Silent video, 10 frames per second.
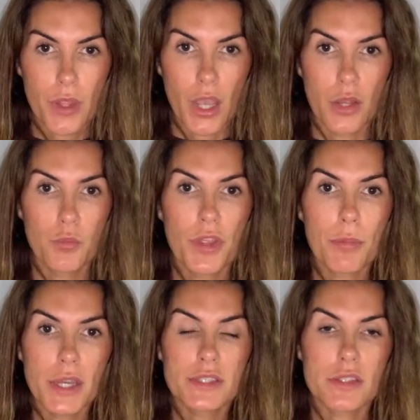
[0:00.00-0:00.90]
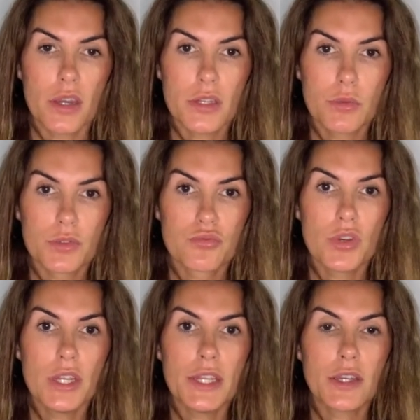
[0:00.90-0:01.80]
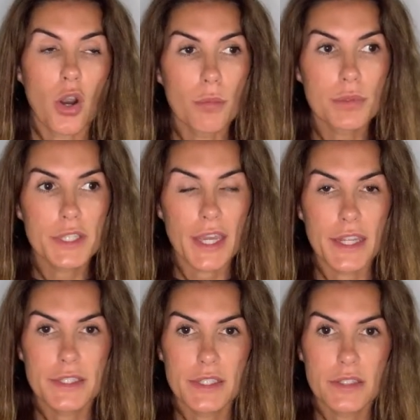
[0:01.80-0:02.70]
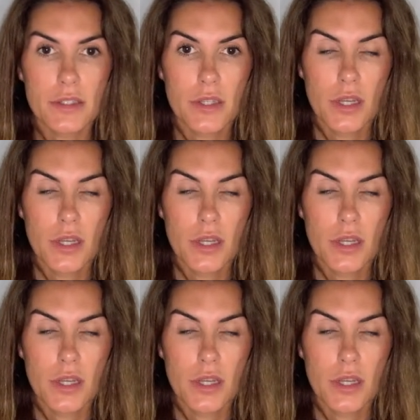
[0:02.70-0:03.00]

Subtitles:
And with my son, it was really complicated